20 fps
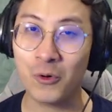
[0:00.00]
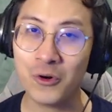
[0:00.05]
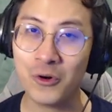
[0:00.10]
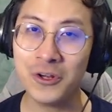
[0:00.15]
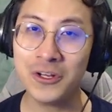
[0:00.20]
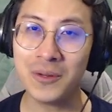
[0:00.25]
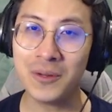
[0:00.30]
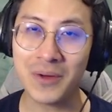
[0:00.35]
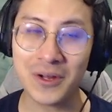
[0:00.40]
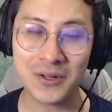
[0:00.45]

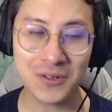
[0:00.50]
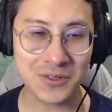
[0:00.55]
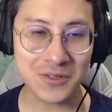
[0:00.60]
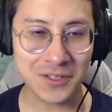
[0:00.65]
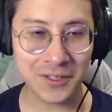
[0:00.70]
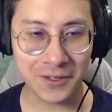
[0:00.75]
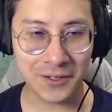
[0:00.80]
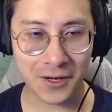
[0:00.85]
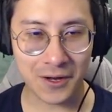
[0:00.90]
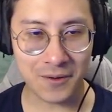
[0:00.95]
worried about
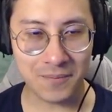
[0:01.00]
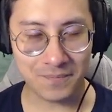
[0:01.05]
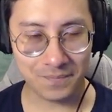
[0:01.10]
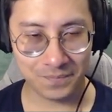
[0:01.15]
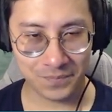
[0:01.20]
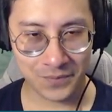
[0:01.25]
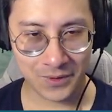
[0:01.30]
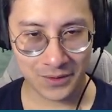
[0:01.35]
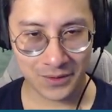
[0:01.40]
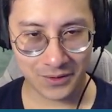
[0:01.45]
using it up.
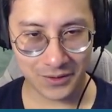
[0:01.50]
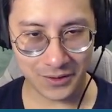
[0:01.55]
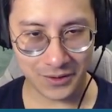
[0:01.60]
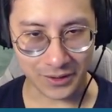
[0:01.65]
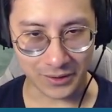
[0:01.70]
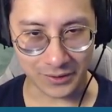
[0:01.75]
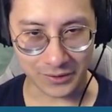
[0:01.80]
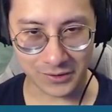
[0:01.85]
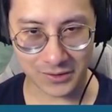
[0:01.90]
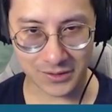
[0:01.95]

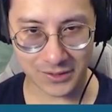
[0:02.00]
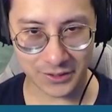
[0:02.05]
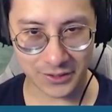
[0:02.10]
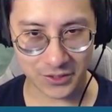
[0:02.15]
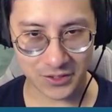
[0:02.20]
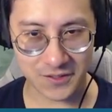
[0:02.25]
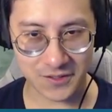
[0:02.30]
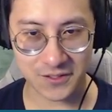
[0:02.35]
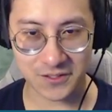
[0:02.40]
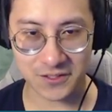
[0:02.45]
Good, looks like
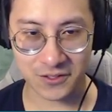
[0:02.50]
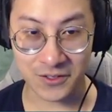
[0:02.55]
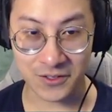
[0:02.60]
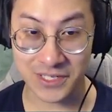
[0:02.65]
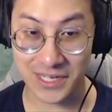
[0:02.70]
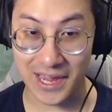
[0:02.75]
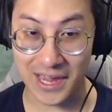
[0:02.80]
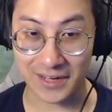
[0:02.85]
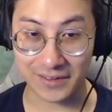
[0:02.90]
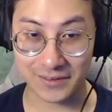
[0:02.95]
your skills are
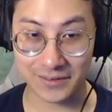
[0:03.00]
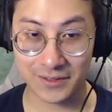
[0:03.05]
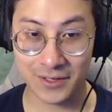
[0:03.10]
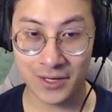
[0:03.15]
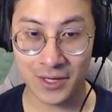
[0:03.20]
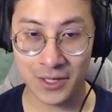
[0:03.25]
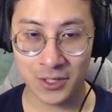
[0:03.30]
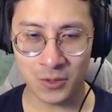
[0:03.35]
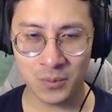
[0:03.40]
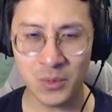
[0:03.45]
intact.
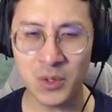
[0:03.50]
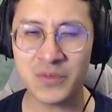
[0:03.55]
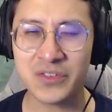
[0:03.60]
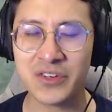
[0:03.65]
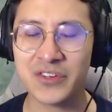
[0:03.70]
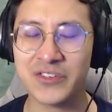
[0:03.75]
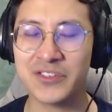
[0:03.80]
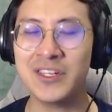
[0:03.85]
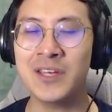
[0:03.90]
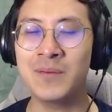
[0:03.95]
Your moves
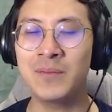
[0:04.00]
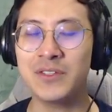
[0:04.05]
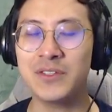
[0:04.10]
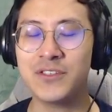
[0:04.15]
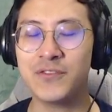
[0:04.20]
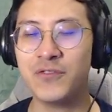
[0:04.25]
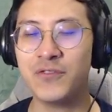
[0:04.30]
are as nimble as